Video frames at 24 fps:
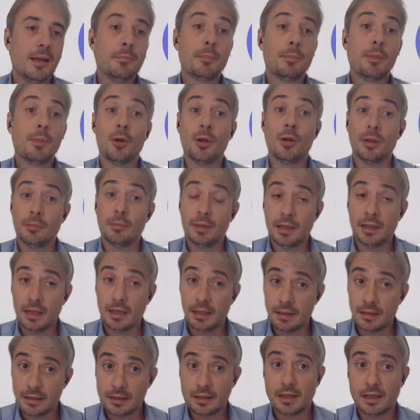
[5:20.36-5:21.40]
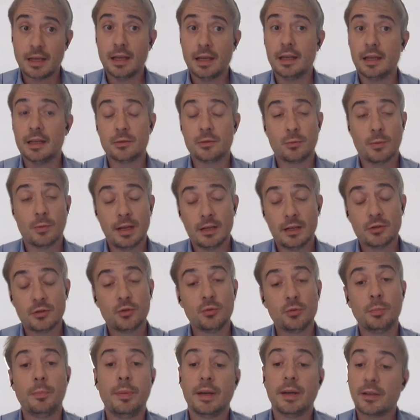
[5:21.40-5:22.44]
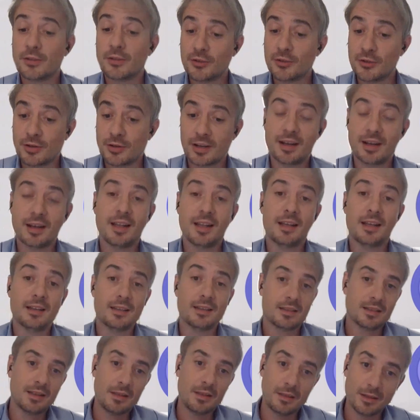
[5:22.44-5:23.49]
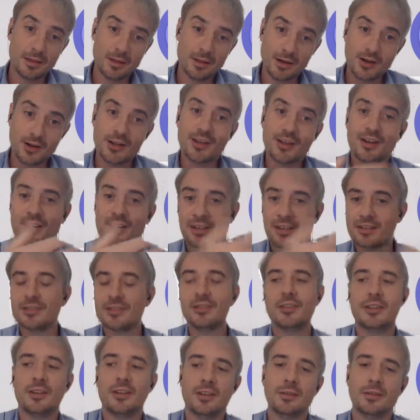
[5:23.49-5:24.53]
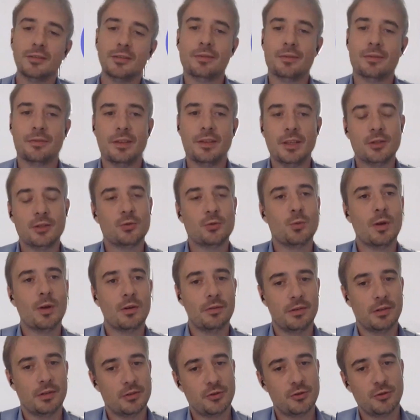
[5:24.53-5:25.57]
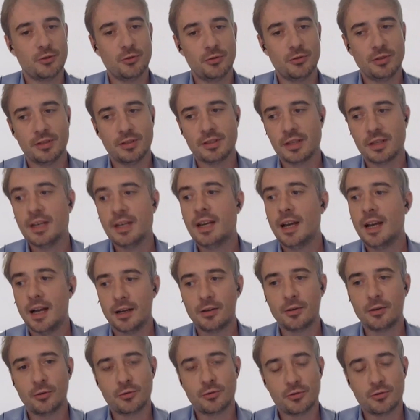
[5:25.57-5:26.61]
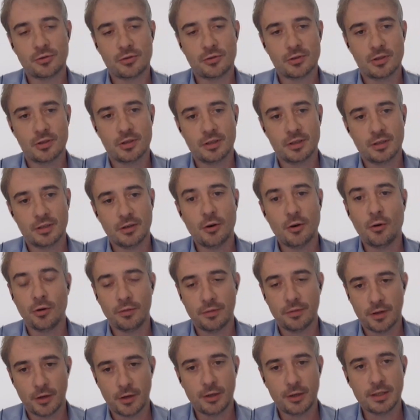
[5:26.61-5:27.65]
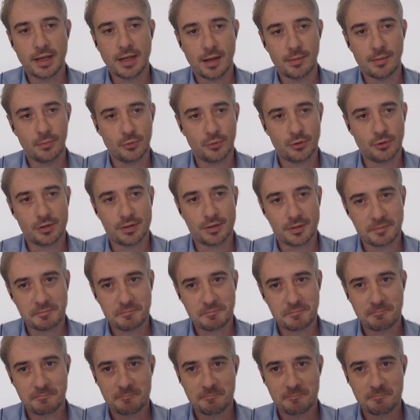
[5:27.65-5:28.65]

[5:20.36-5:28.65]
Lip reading: employability as well as to personalize the learning journey of each one of our students across all of our 8 campuses.